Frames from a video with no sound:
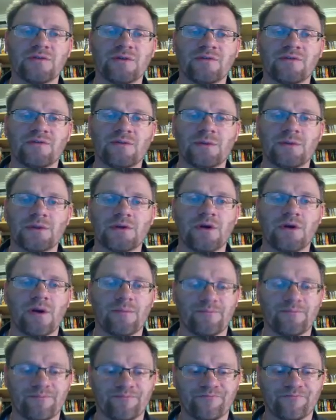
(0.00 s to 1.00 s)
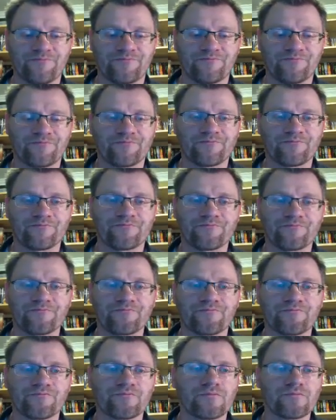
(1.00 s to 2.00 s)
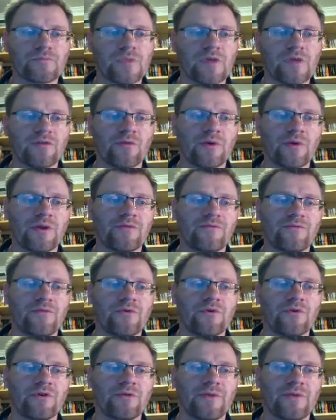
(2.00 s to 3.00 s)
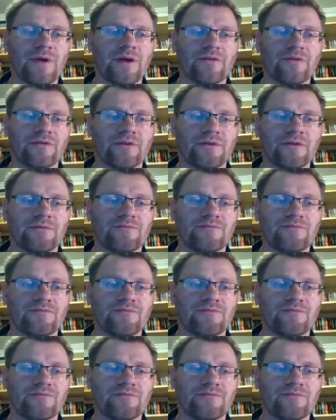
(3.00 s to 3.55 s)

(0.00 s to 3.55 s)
that's on the top. So I get 400,000.